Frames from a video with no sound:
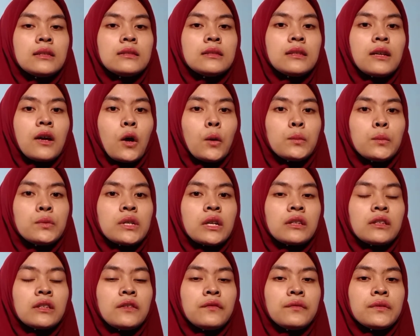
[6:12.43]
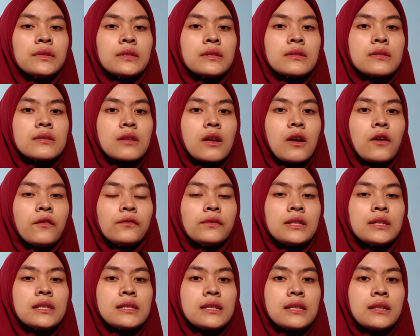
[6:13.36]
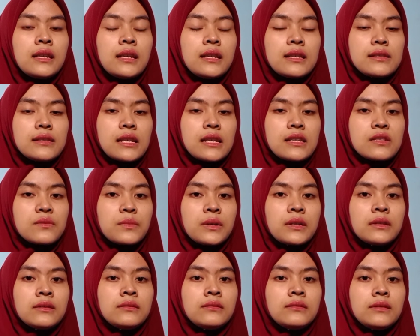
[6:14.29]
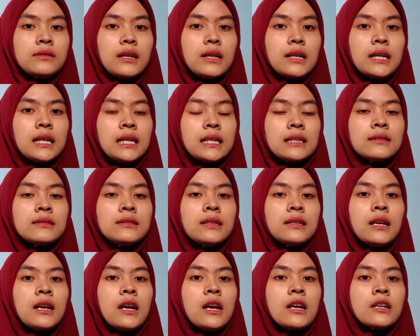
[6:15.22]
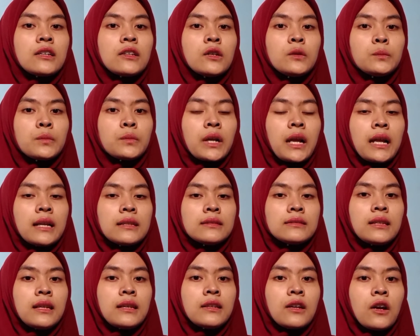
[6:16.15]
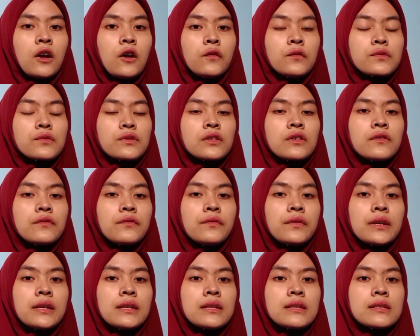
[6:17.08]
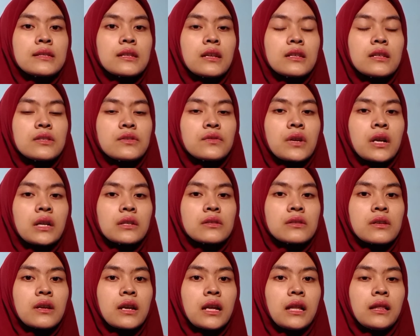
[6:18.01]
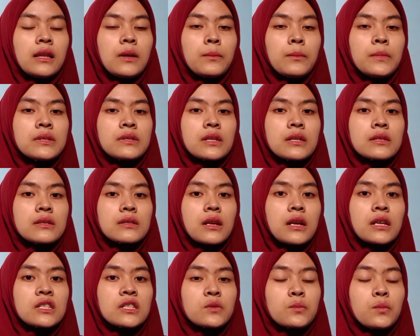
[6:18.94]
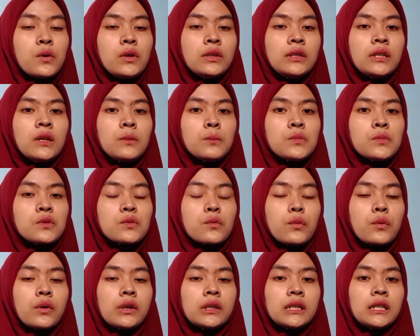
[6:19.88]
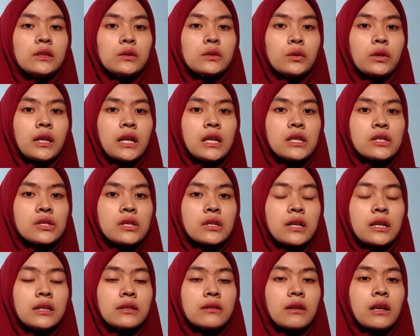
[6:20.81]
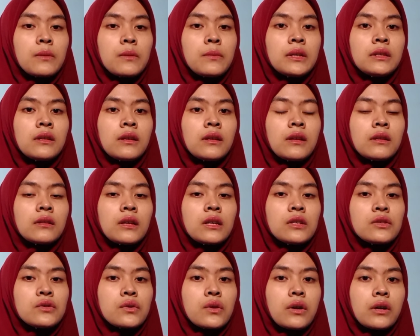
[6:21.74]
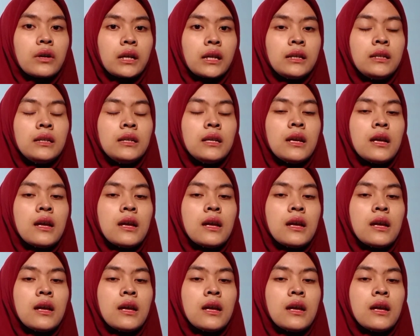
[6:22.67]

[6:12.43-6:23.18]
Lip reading: The objectives of listening assessment are comprehending of surface structure elements such as phonemes, word intonation, and grammatical category.